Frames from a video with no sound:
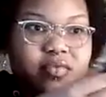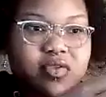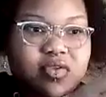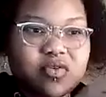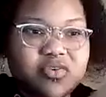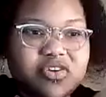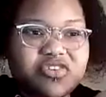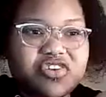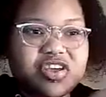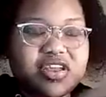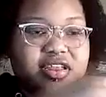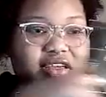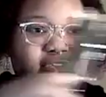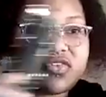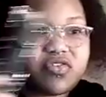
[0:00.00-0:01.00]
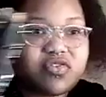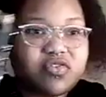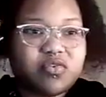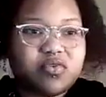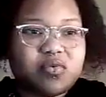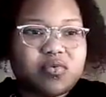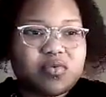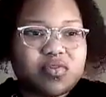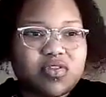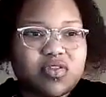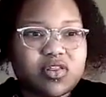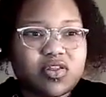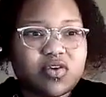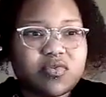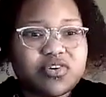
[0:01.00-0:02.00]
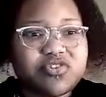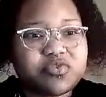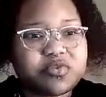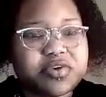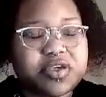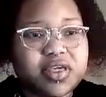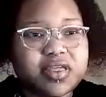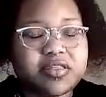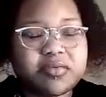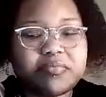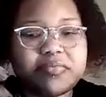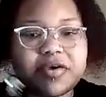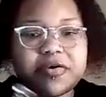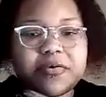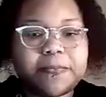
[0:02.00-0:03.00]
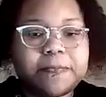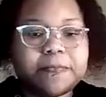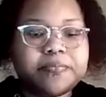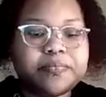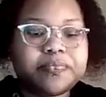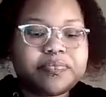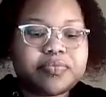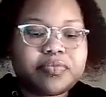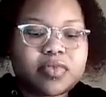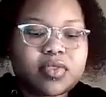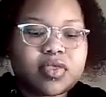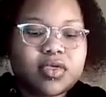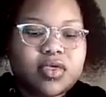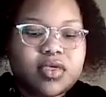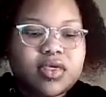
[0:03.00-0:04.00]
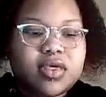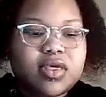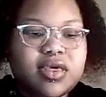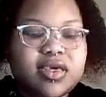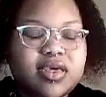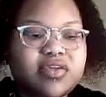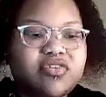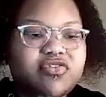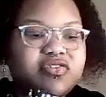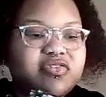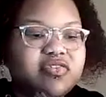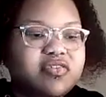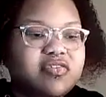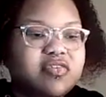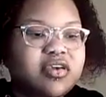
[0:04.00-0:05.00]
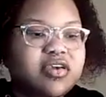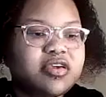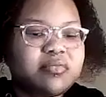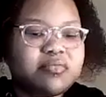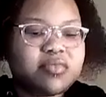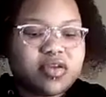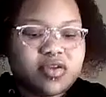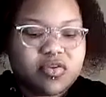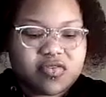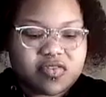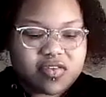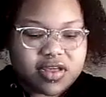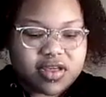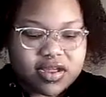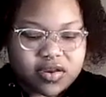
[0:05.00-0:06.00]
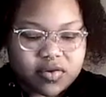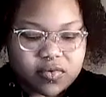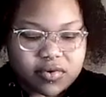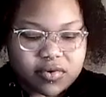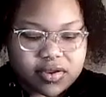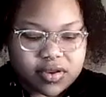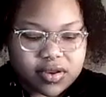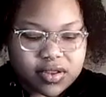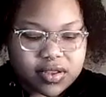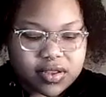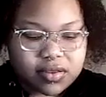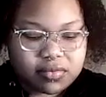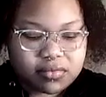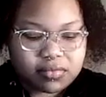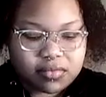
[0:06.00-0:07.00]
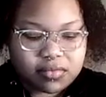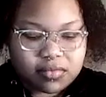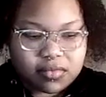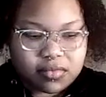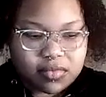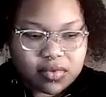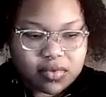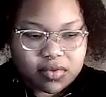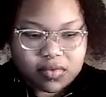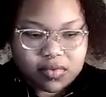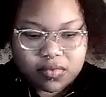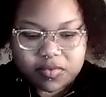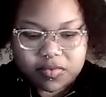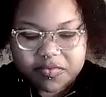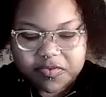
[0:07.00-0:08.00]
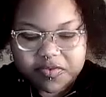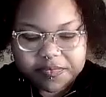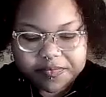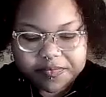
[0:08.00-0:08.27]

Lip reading: which connects to the lower joint and the bell. And just the same, you slide it on. Whoops.